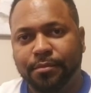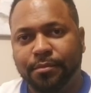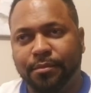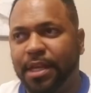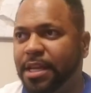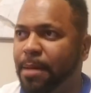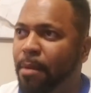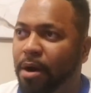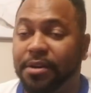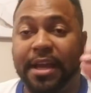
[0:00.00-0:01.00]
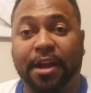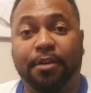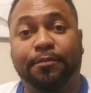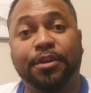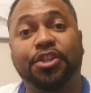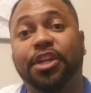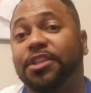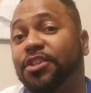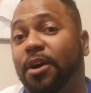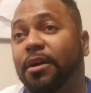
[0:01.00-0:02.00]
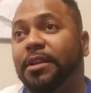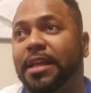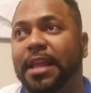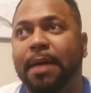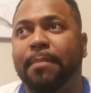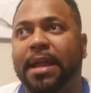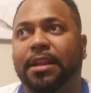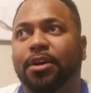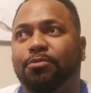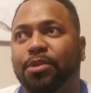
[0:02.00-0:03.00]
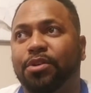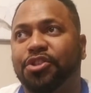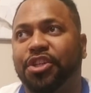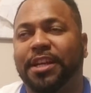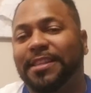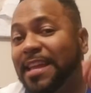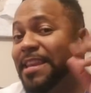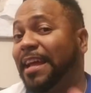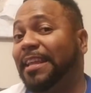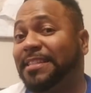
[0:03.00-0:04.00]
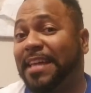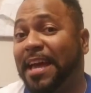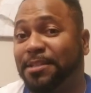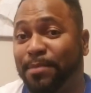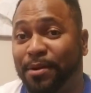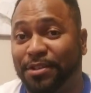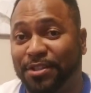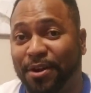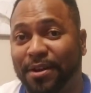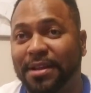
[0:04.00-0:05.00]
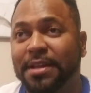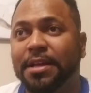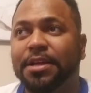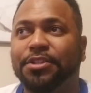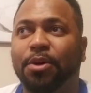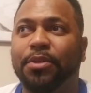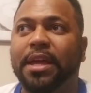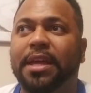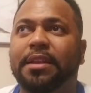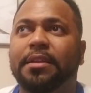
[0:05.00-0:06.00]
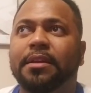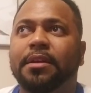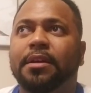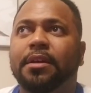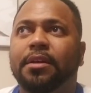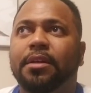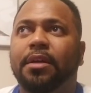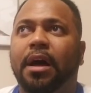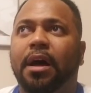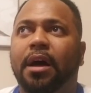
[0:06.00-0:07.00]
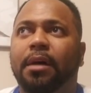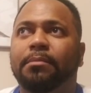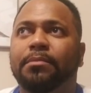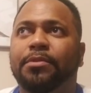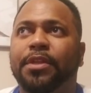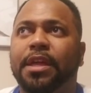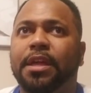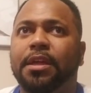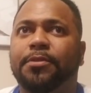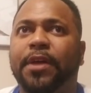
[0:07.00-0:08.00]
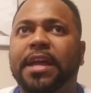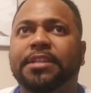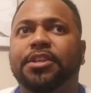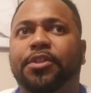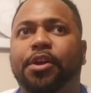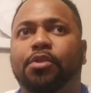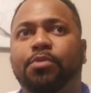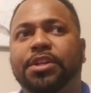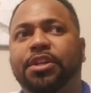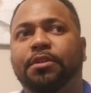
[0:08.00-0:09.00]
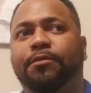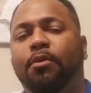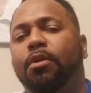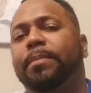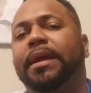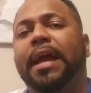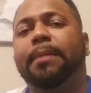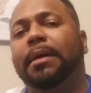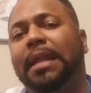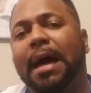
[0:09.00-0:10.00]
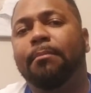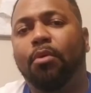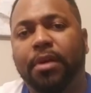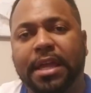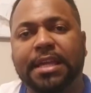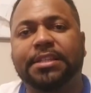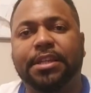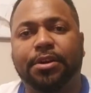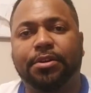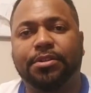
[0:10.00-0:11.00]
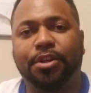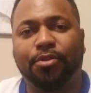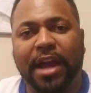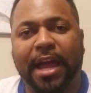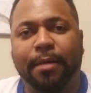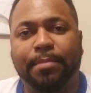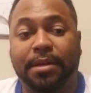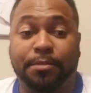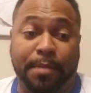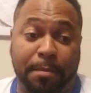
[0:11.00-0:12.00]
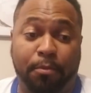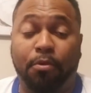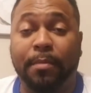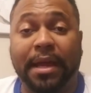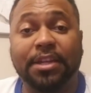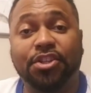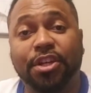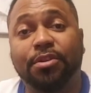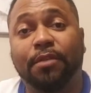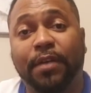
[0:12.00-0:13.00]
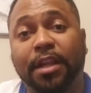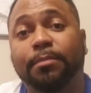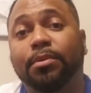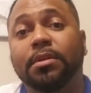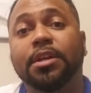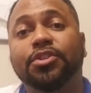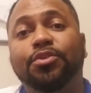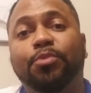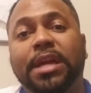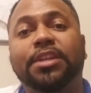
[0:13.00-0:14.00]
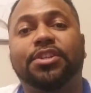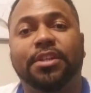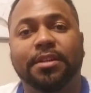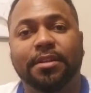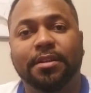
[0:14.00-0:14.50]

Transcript: Then the Martin Carefoot shit started. Then that made it look real shitty. Then Nicholas Asbury started. So then the things that they're reaching for became a lot more easier to grab because people were making shit available to reach,